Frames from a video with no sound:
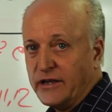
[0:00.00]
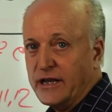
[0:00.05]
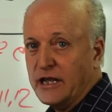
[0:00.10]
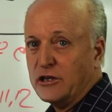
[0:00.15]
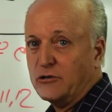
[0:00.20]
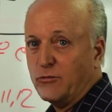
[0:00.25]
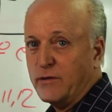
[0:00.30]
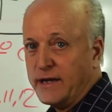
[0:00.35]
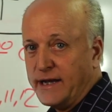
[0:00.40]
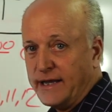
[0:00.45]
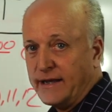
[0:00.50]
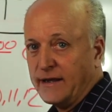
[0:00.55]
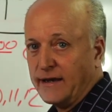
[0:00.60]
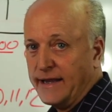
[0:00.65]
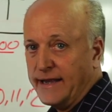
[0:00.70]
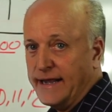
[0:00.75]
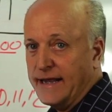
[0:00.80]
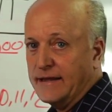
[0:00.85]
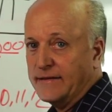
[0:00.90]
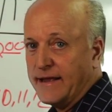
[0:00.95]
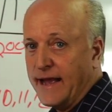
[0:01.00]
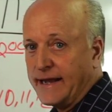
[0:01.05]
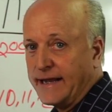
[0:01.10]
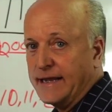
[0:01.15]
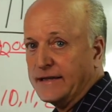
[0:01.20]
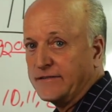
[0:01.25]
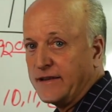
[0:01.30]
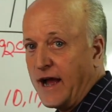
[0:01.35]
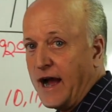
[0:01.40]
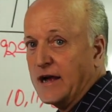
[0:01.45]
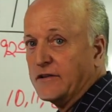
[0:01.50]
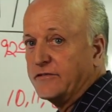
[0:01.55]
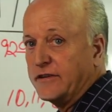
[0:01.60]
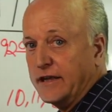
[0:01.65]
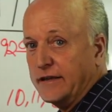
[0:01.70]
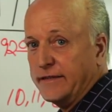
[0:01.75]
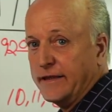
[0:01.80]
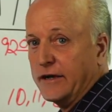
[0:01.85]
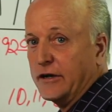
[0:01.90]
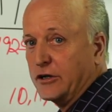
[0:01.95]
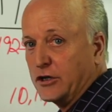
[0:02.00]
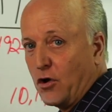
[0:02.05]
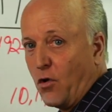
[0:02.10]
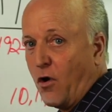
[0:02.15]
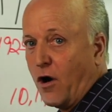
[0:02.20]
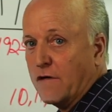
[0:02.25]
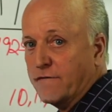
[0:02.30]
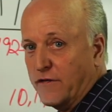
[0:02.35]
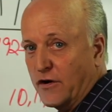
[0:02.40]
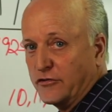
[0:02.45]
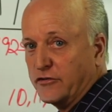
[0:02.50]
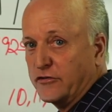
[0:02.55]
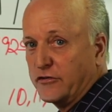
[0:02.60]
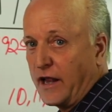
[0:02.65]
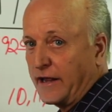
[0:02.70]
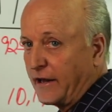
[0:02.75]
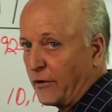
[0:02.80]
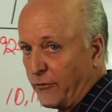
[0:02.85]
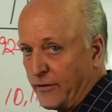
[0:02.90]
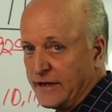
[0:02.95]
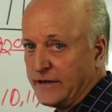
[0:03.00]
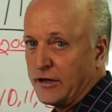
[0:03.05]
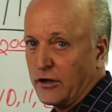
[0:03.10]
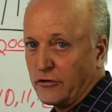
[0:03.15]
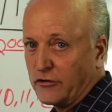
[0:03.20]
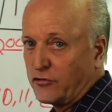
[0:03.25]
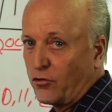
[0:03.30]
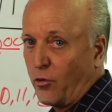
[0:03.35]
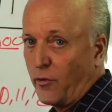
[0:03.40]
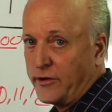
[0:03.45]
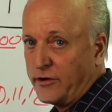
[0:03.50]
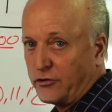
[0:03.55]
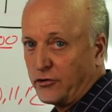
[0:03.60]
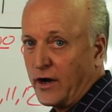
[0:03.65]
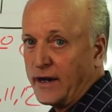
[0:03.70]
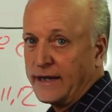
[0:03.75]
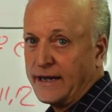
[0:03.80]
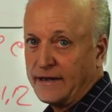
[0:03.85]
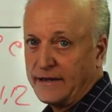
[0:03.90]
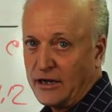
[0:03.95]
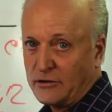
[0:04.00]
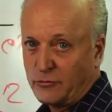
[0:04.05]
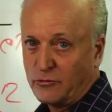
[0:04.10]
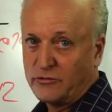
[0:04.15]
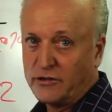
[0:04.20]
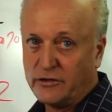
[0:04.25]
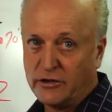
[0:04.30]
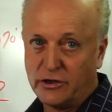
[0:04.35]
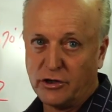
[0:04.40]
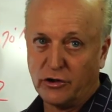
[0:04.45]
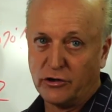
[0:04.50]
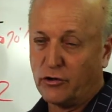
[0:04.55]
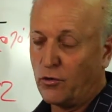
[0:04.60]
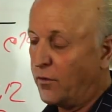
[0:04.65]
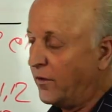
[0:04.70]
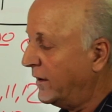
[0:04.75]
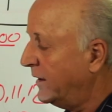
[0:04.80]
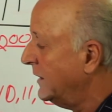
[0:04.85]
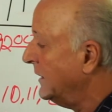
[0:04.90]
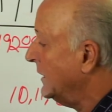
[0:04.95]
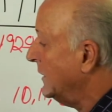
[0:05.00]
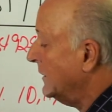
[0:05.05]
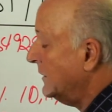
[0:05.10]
is we get leads. That gets us in their door versus like a retail store where you're trying to get customers into your door.